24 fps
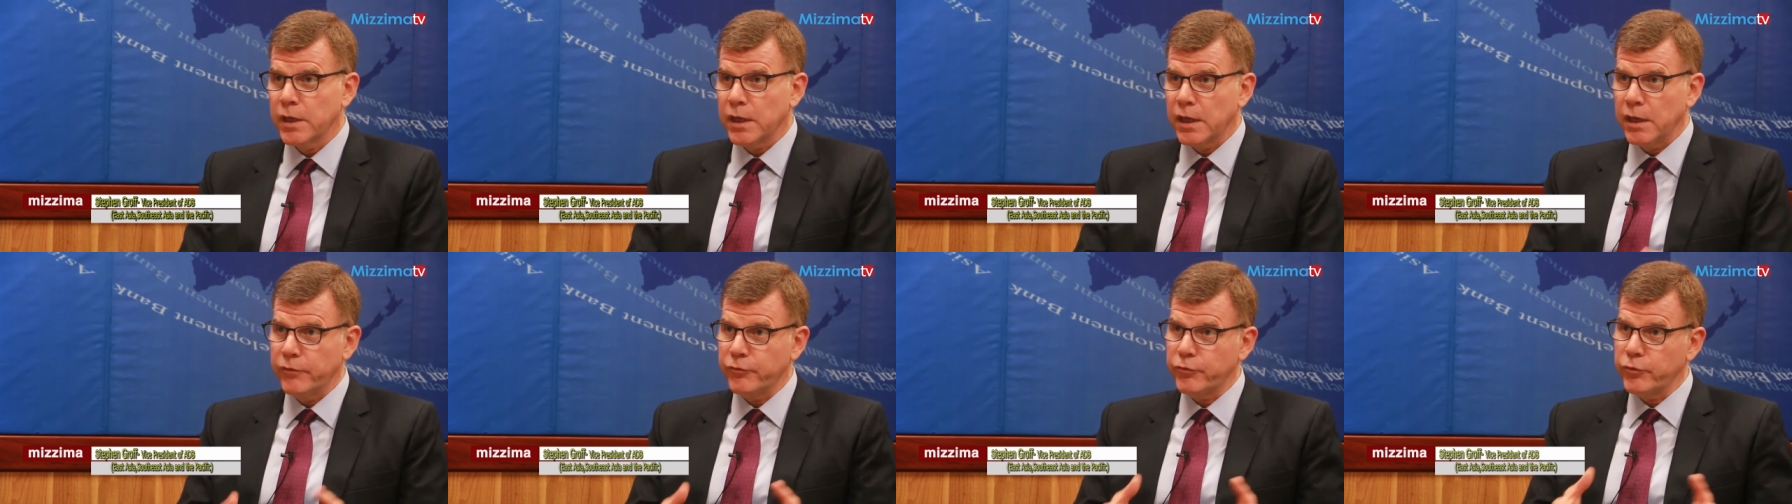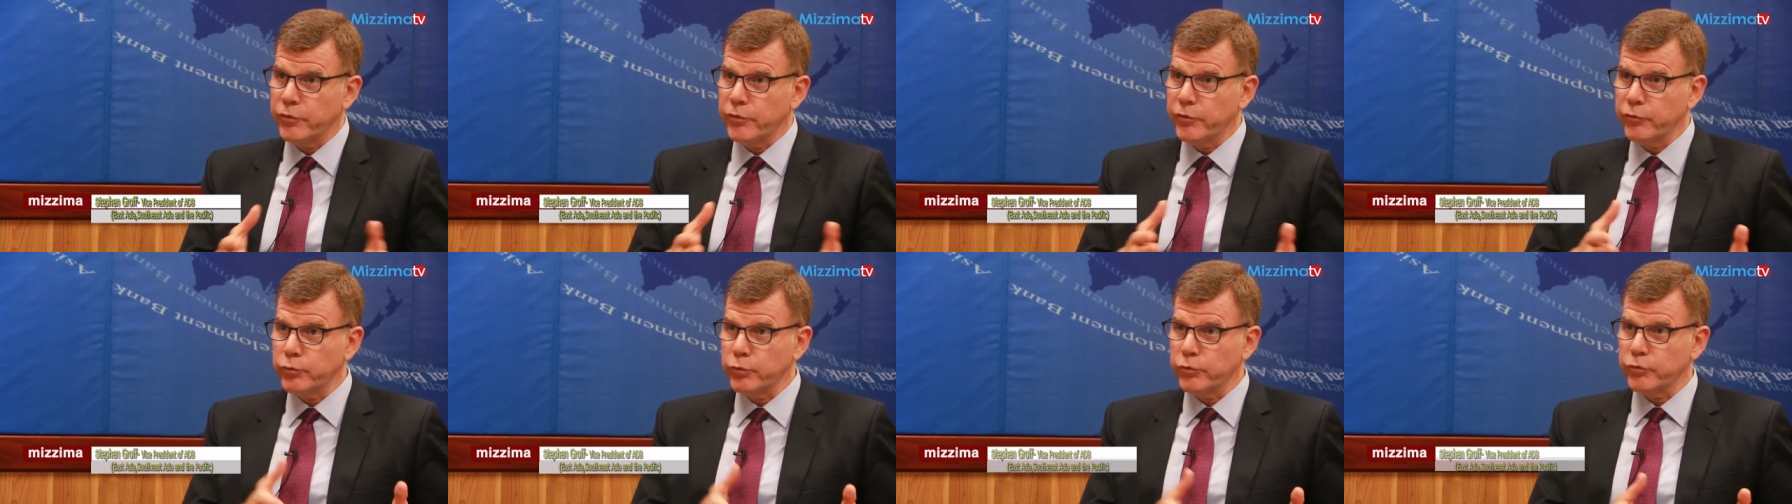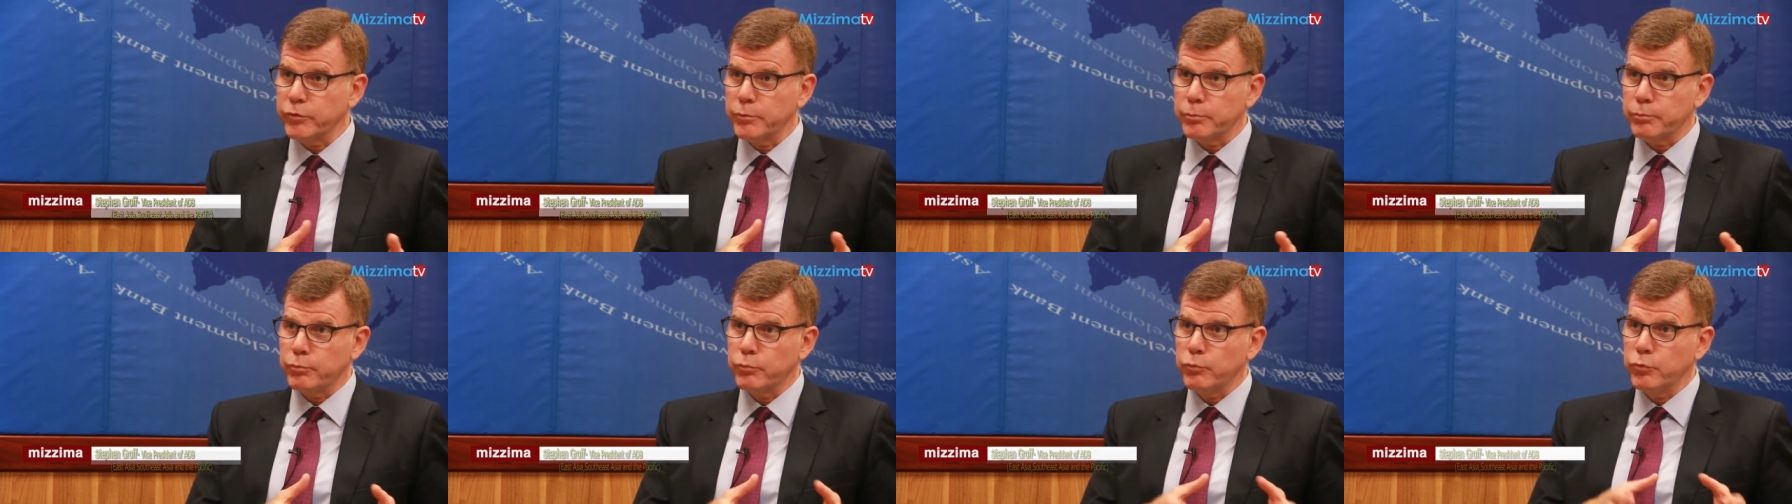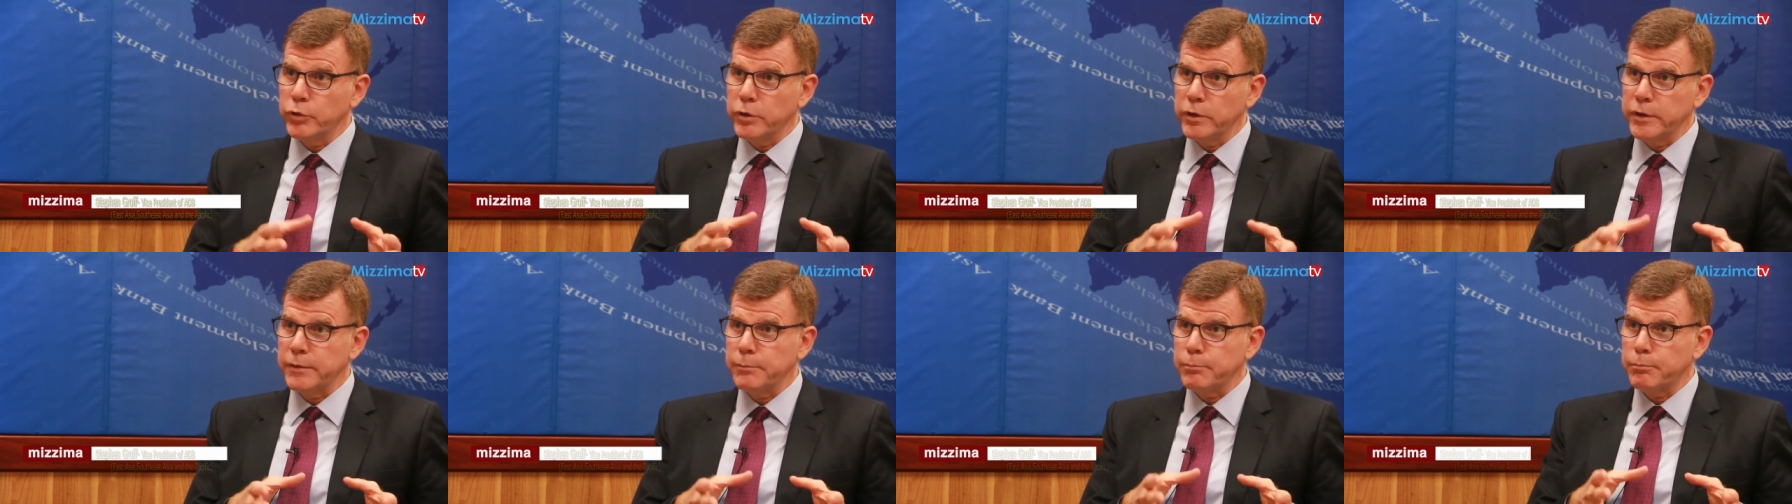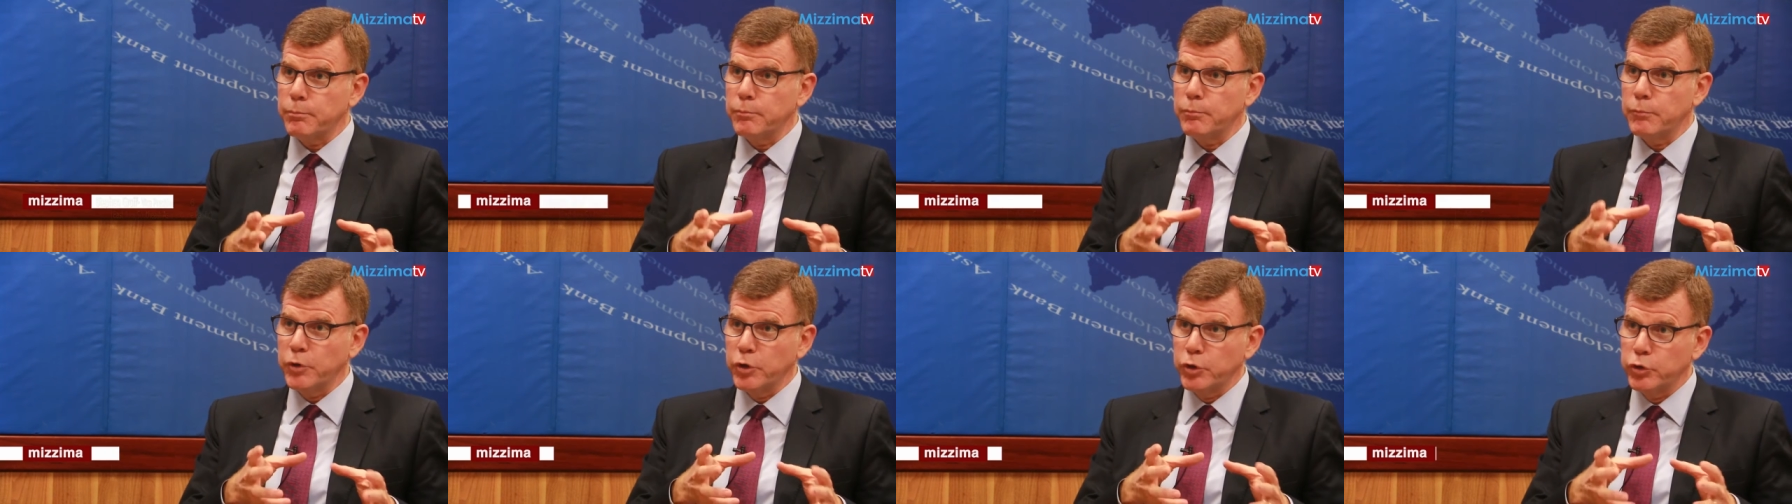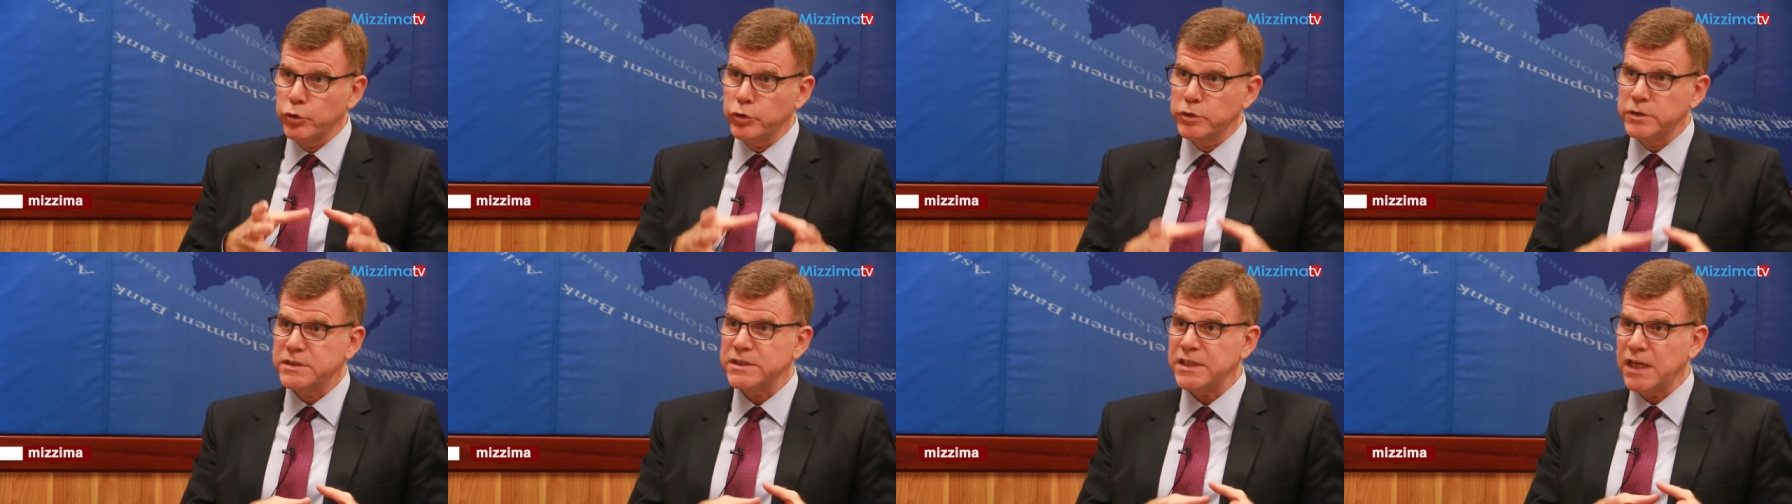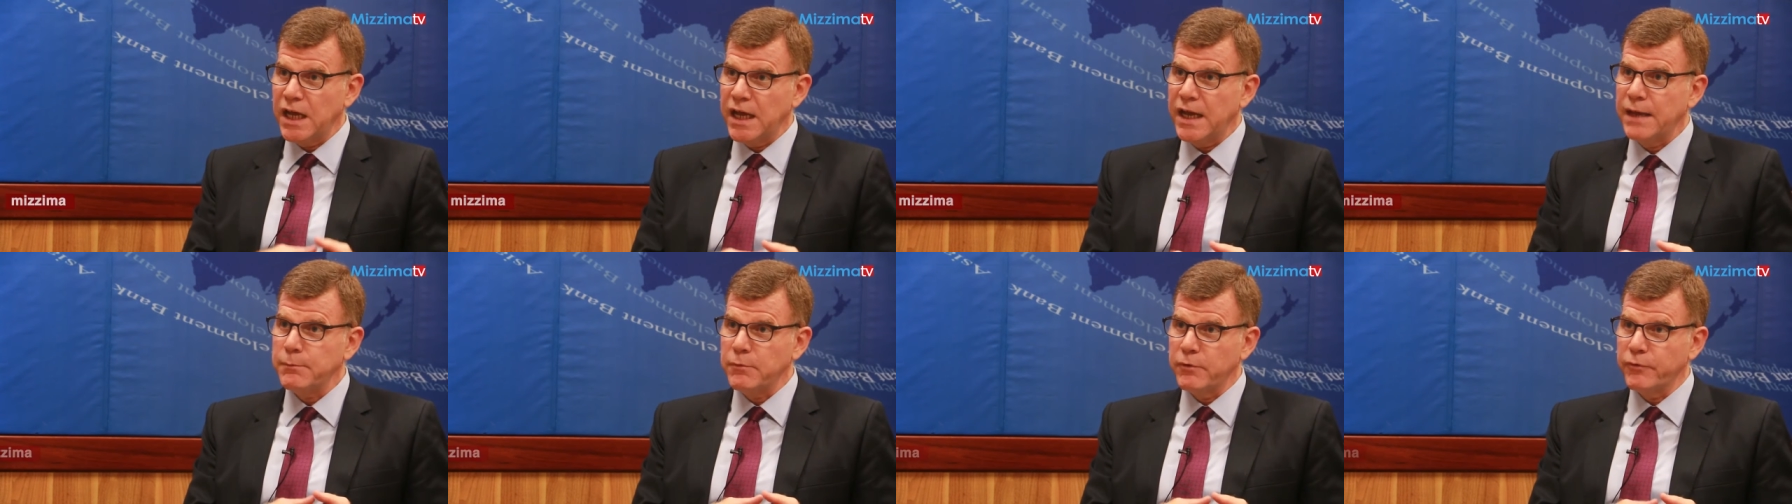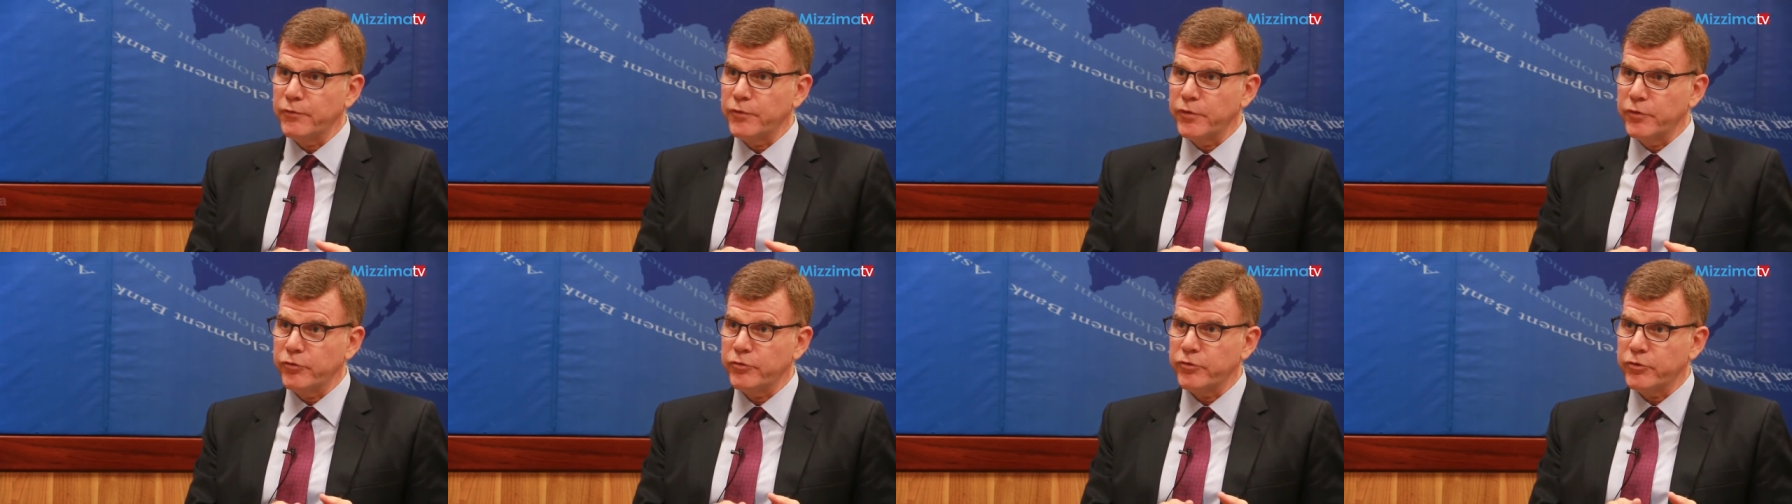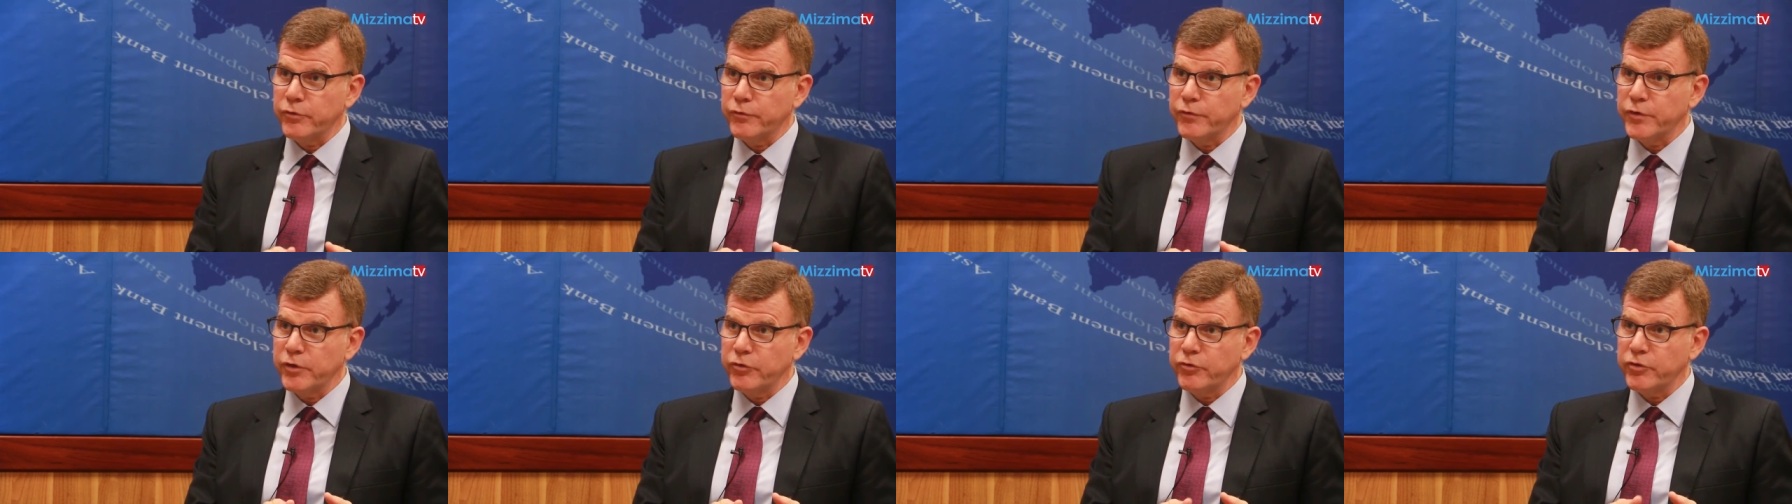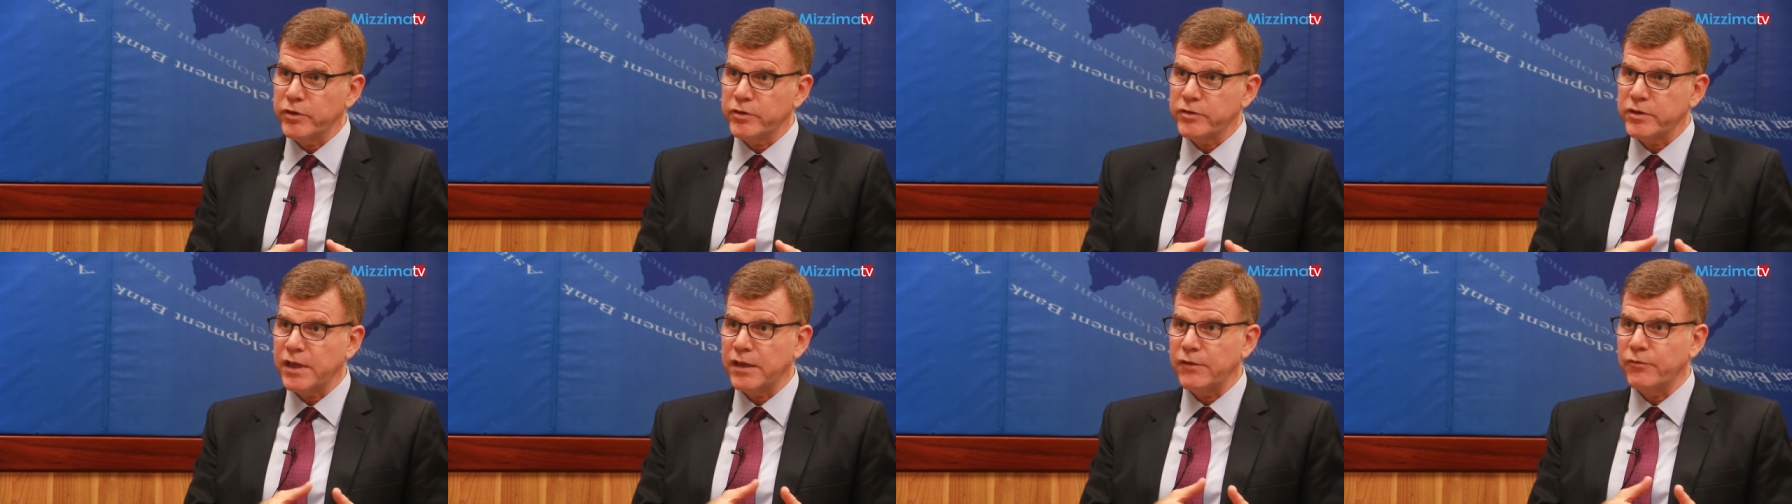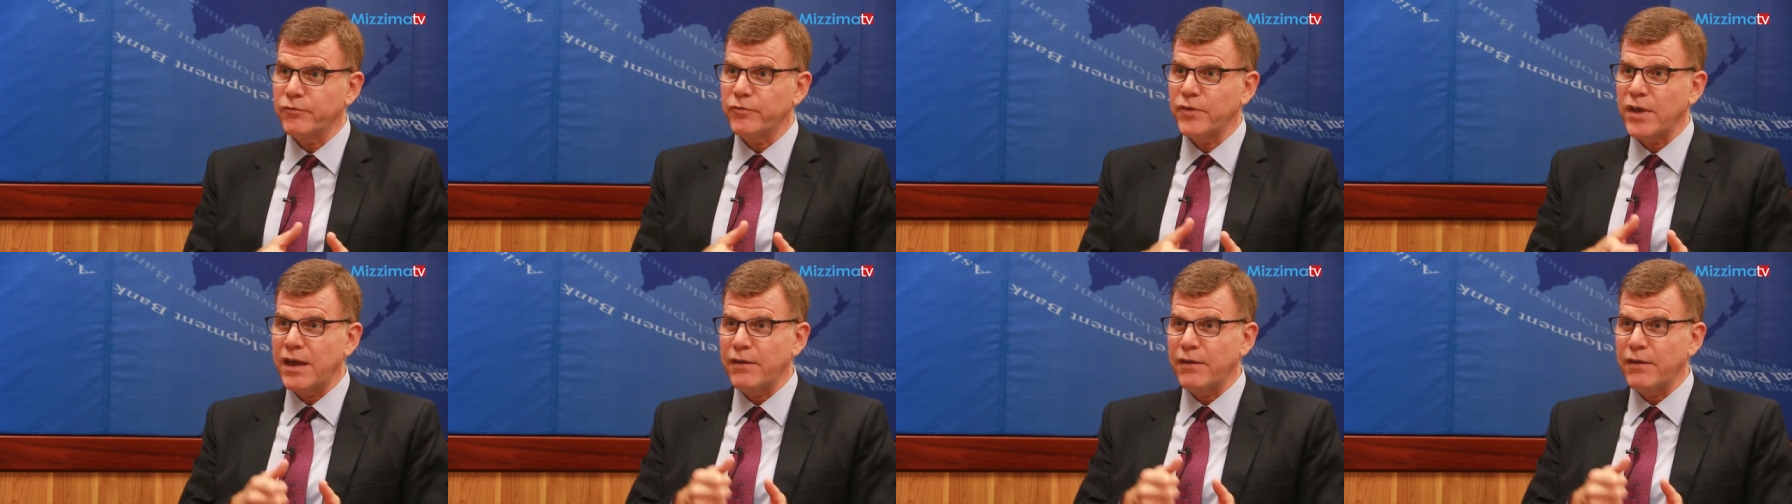And so this was a really good time vis to visit to have,